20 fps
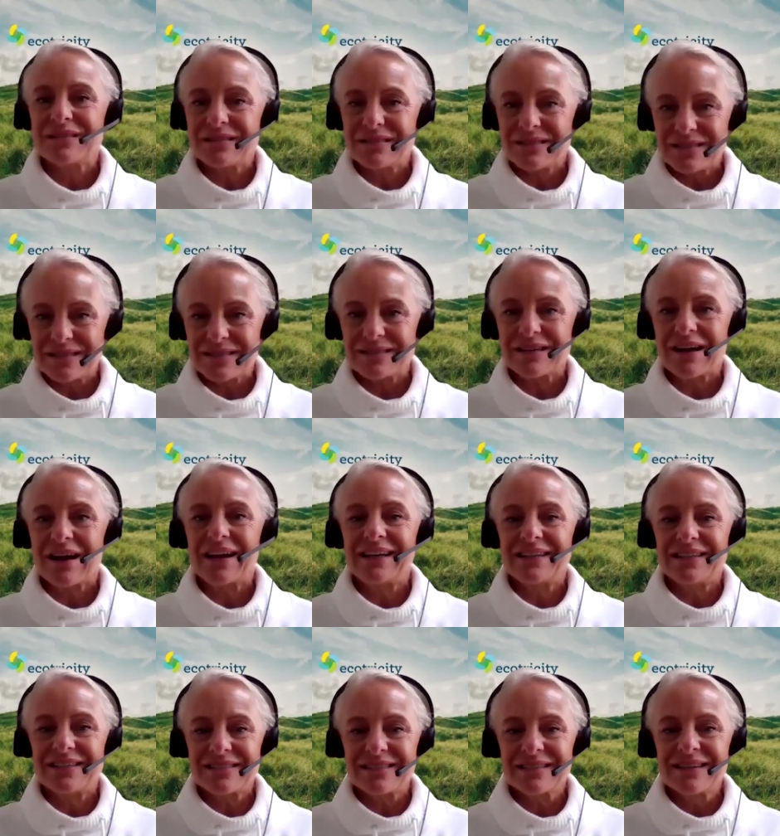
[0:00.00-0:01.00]
and
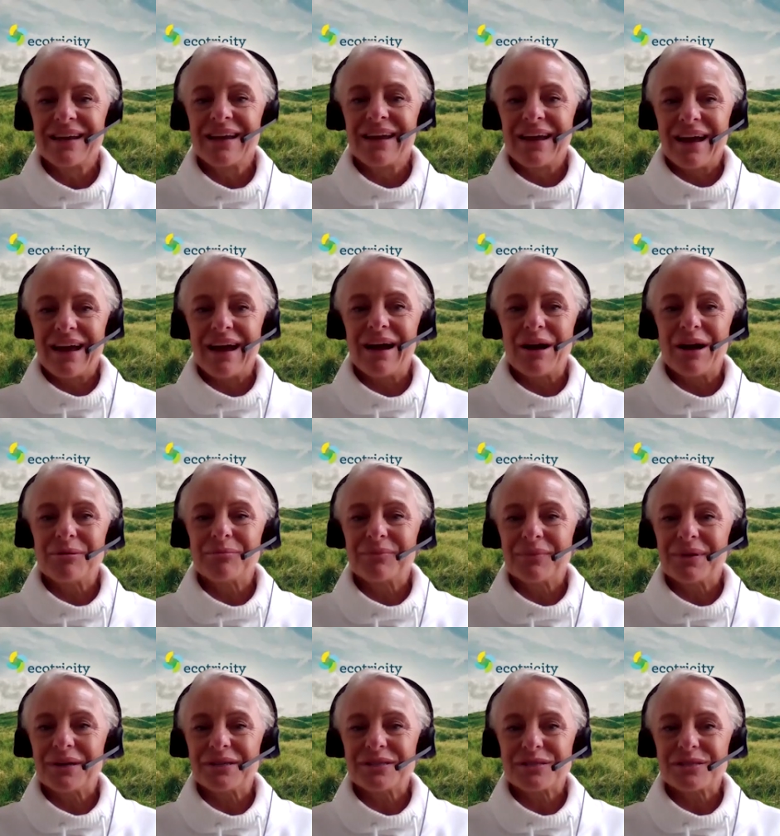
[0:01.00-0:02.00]
designers
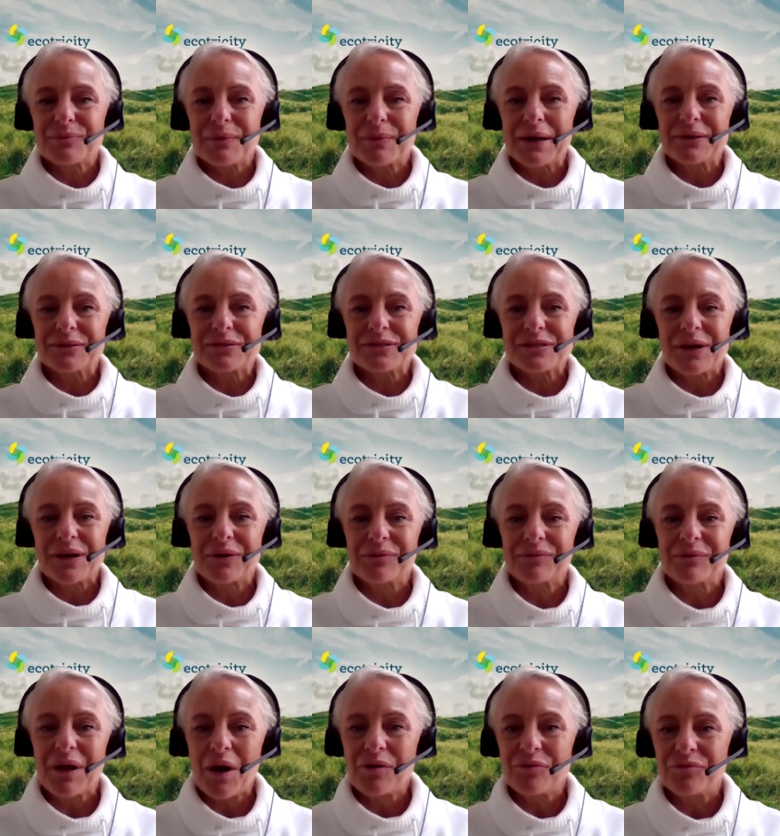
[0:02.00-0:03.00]
as well. So
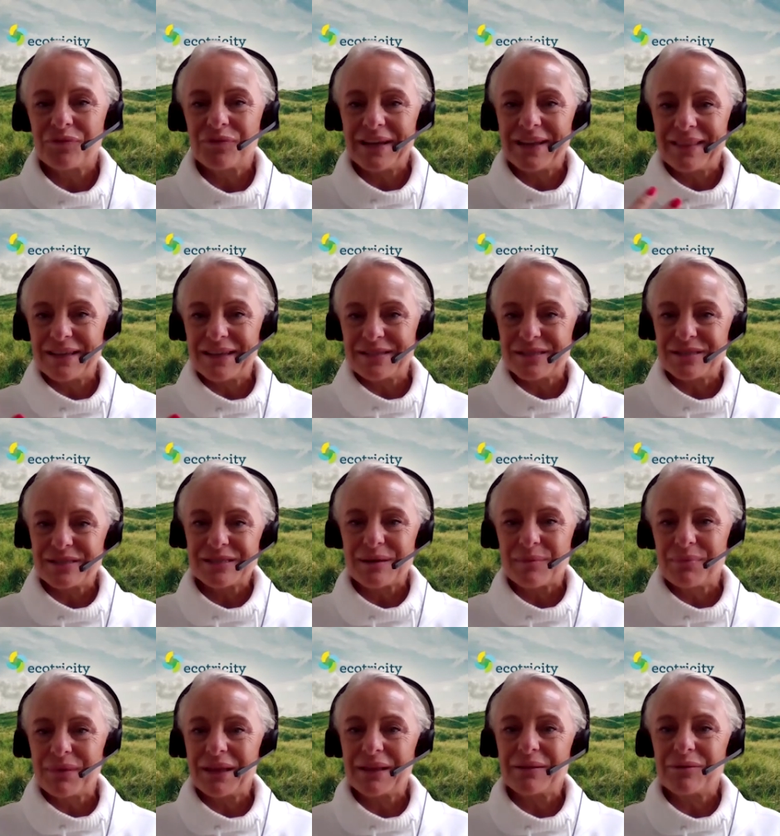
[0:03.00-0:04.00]
hopefully this is
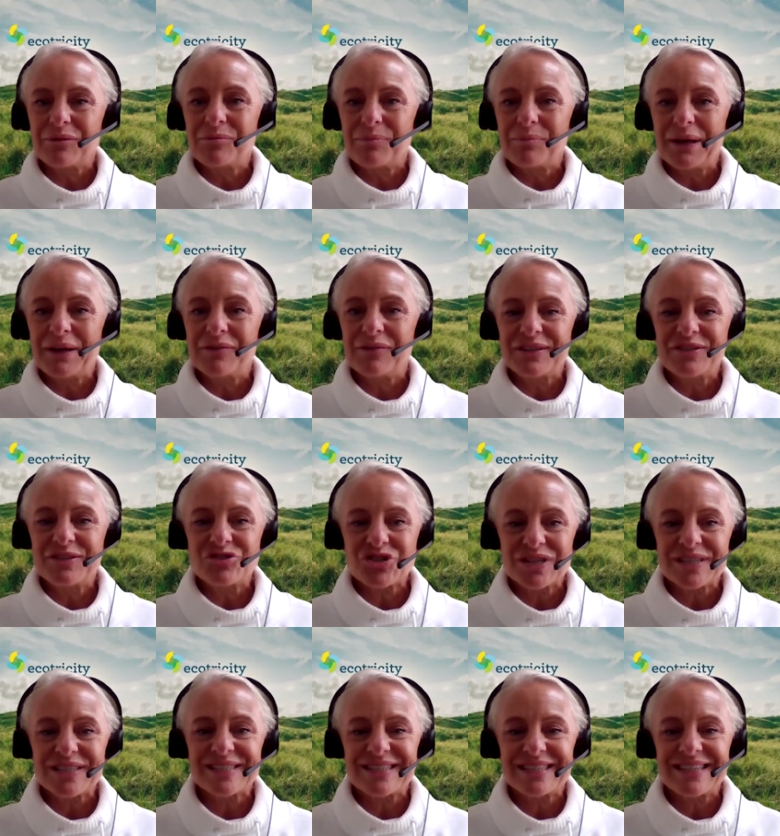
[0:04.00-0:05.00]
something that would be of
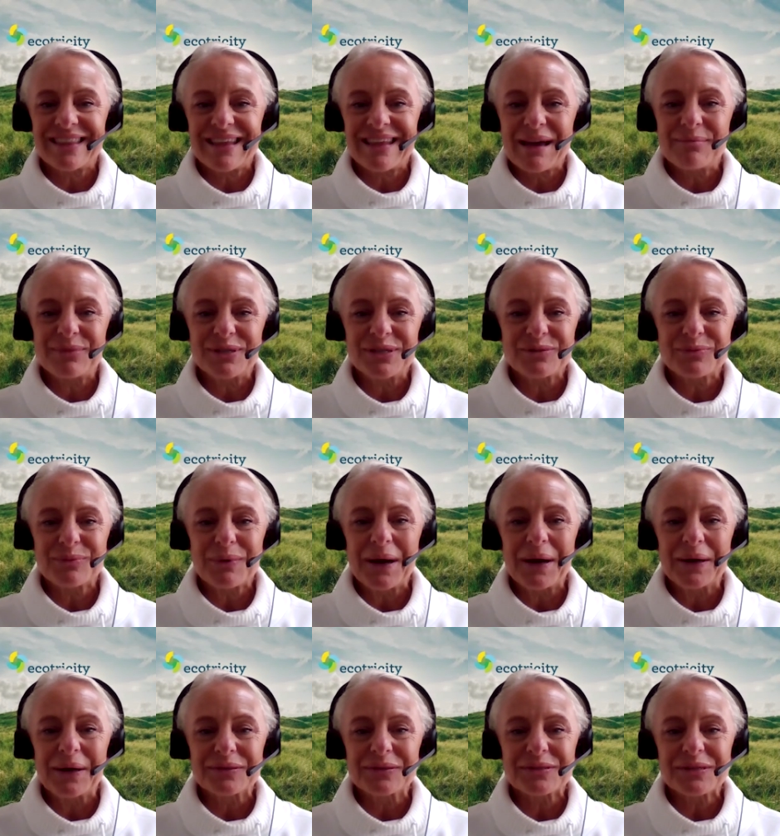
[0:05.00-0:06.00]
interest to them as
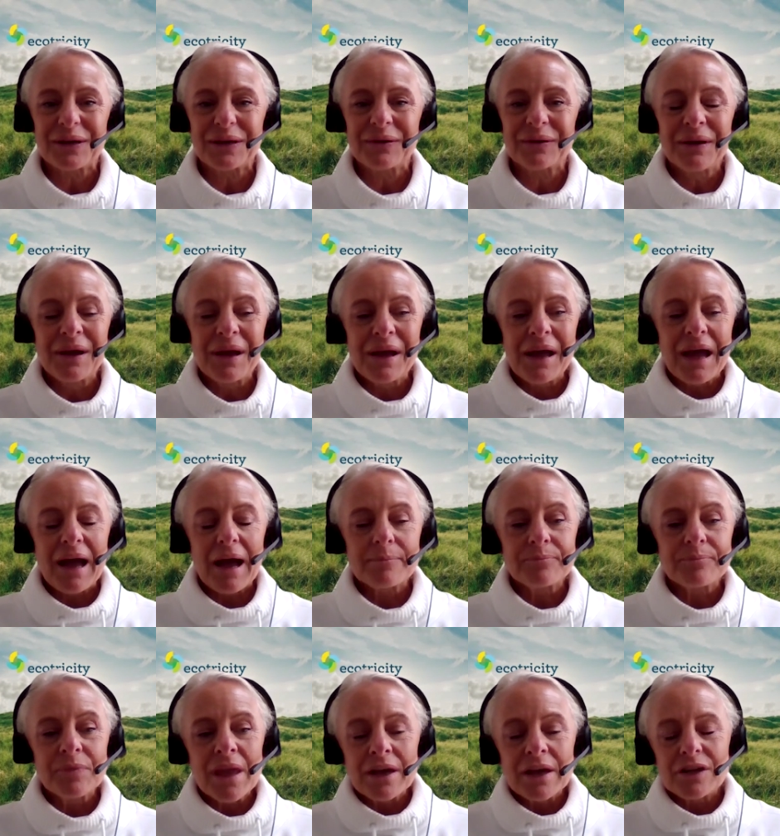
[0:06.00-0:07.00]
well. So
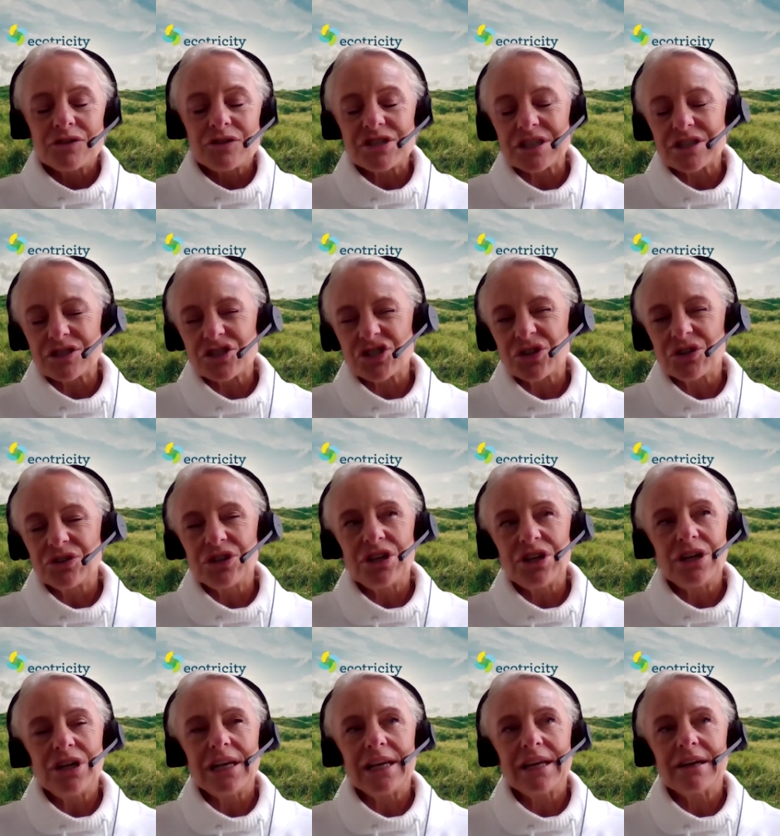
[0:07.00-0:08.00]
you touched on
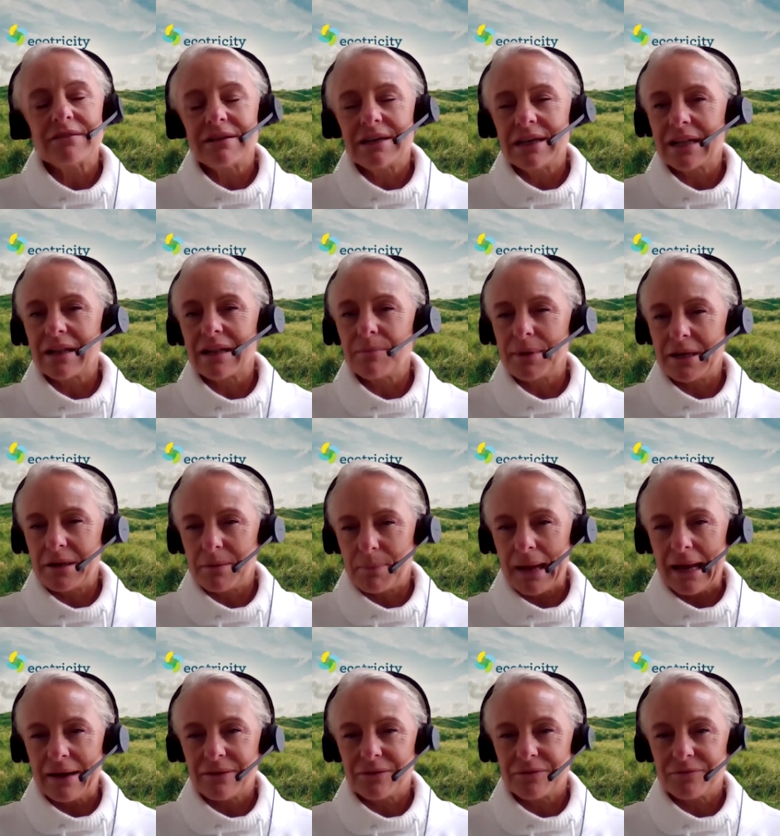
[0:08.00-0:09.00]
earlier a little bit
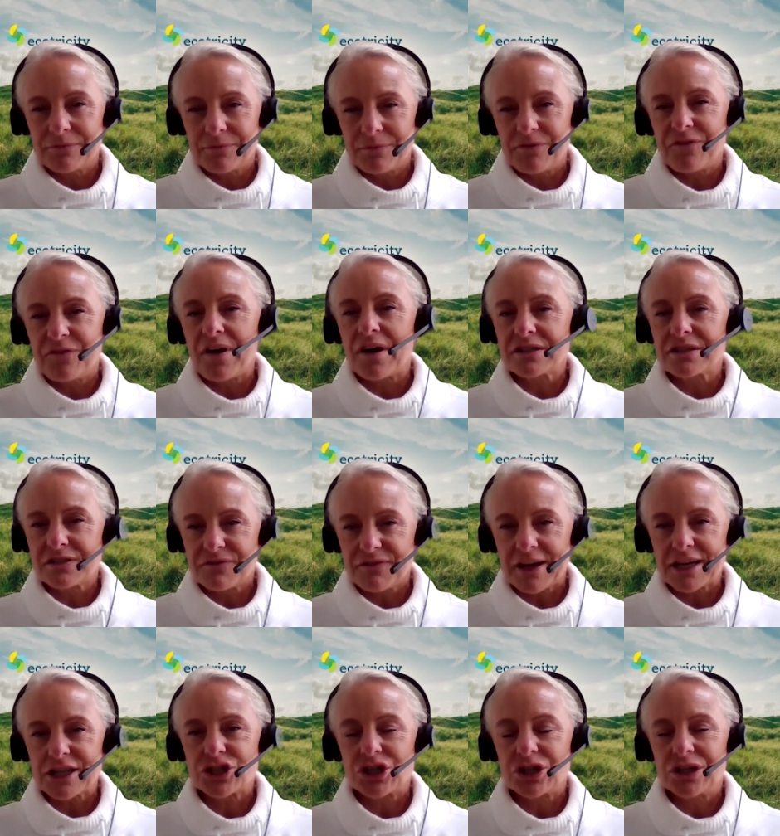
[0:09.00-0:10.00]
about fast
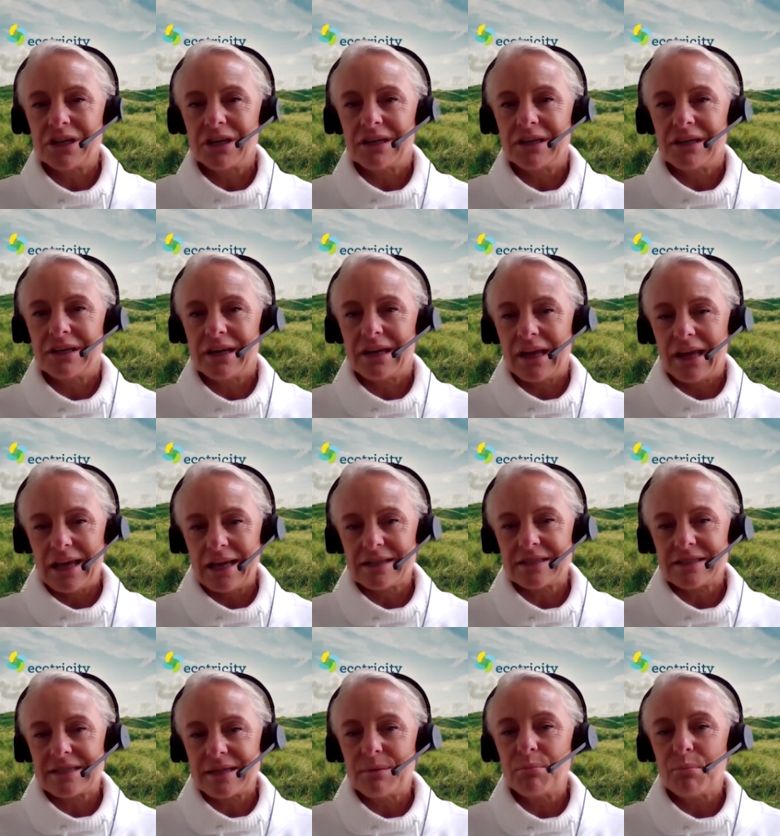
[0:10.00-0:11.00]
fashion and
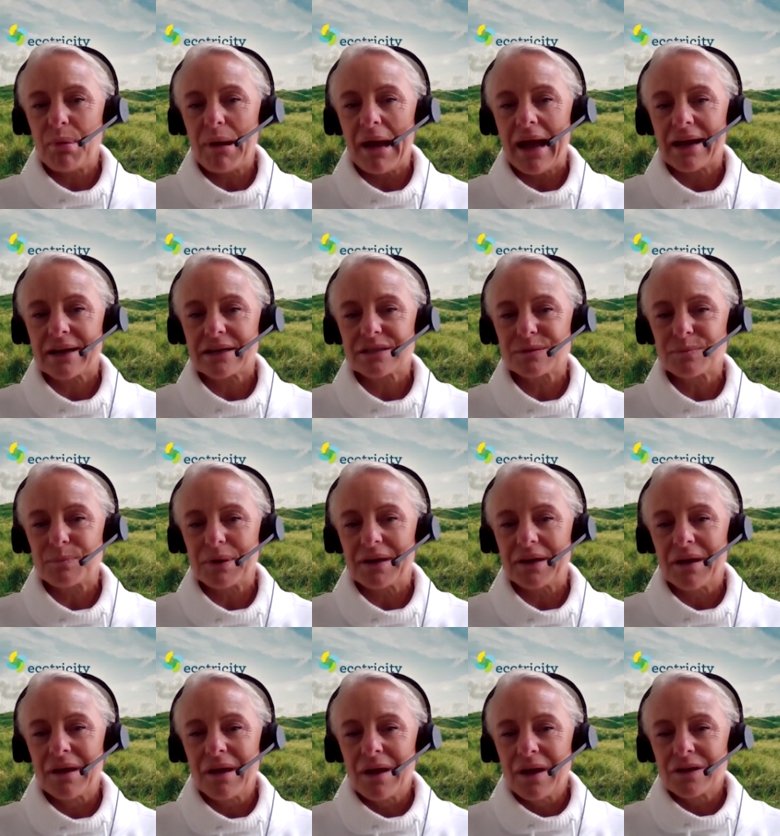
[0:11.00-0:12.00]
its impacts, but
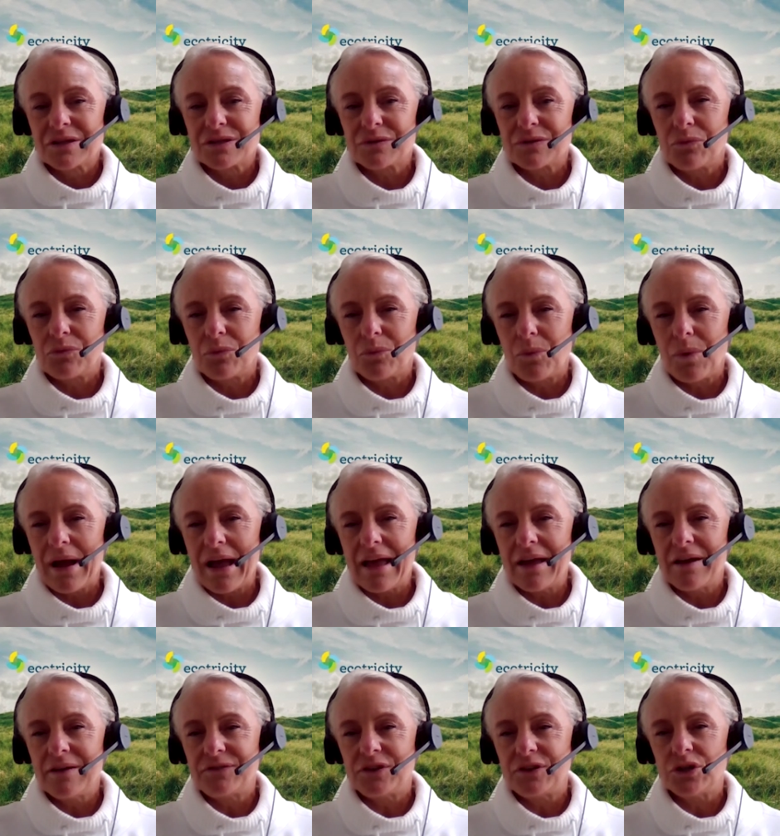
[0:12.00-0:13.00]
sort of where
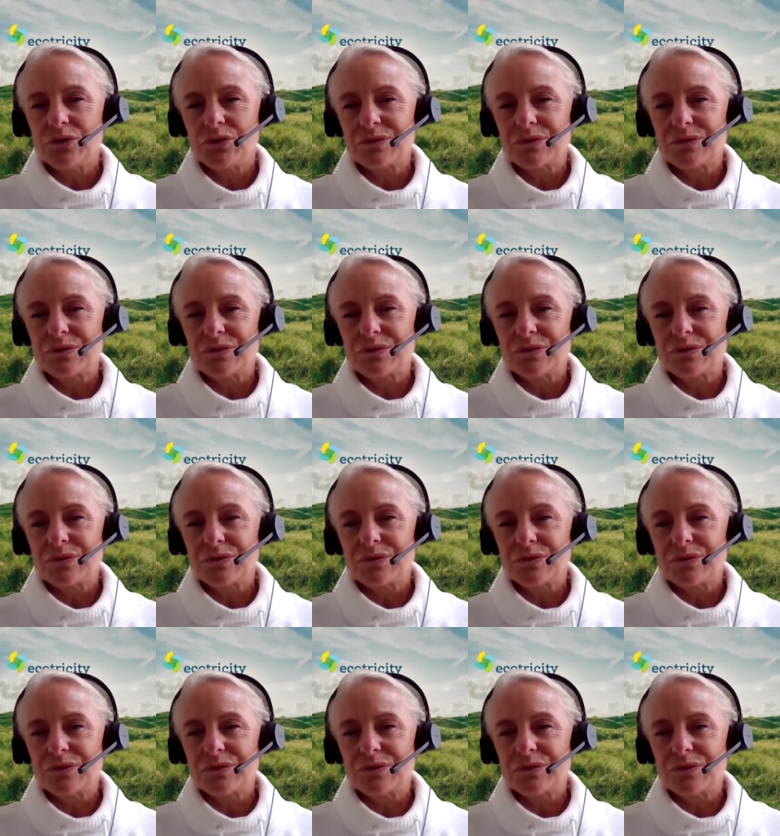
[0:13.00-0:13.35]
have you